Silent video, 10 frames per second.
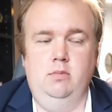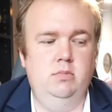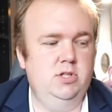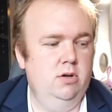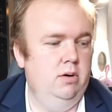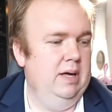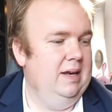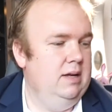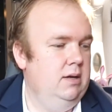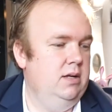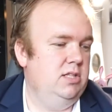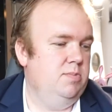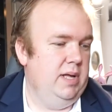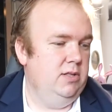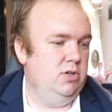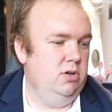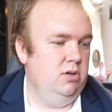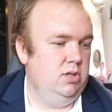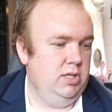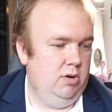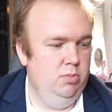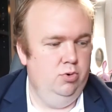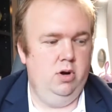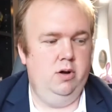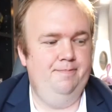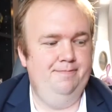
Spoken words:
So Eriri Spencer Sawamura.